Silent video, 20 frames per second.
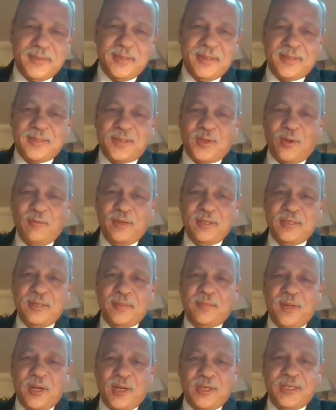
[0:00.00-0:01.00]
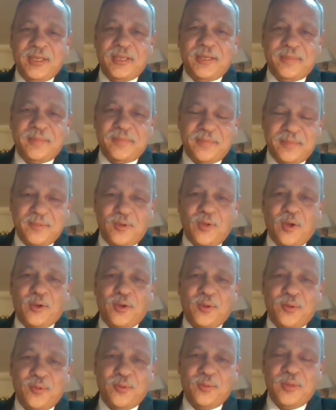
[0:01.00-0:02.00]
It's always a pleasure
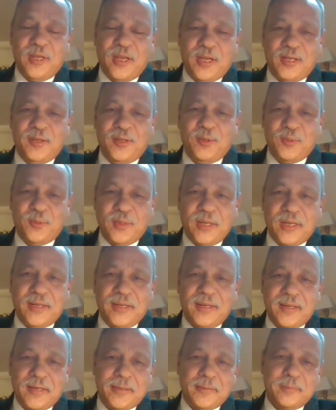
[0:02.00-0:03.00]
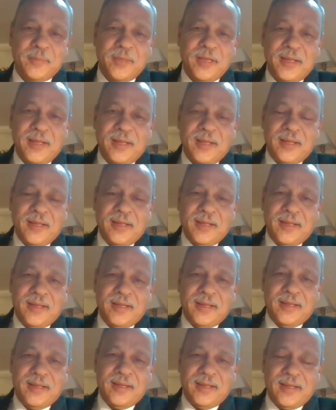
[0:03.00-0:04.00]
talking to ADU,
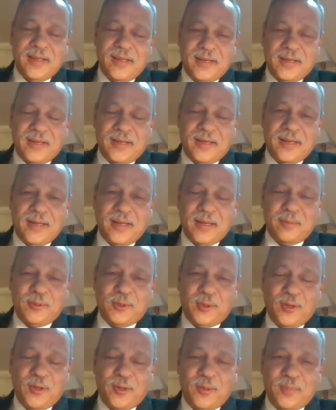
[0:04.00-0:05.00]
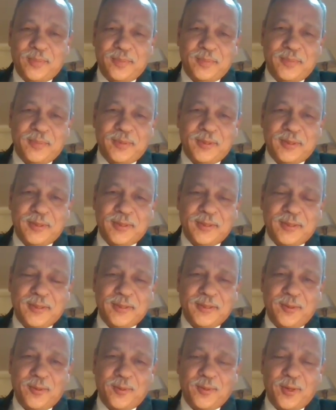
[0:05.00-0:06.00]
and I'm sure,
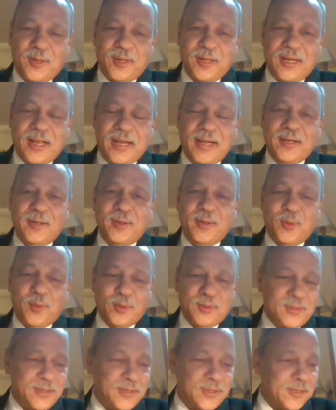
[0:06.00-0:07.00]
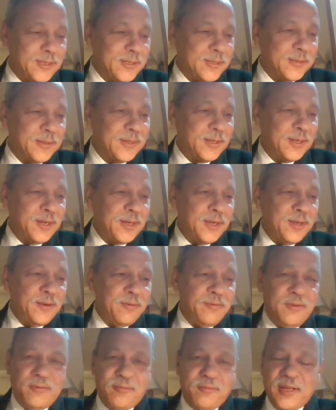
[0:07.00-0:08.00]
you know, on a lighter note,
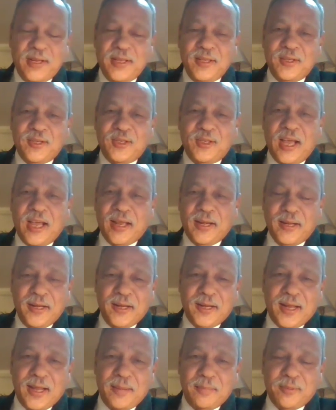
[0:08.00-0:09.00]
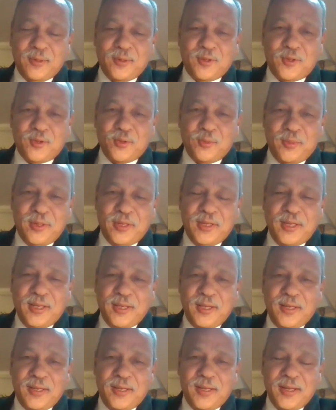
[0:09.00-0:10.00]
15th Jan happens to be
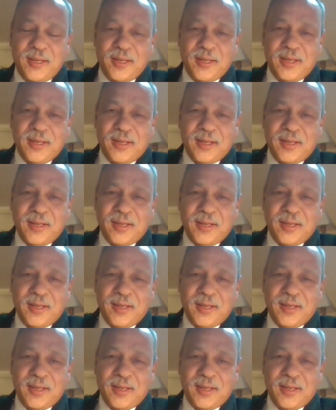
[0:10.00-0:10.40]
the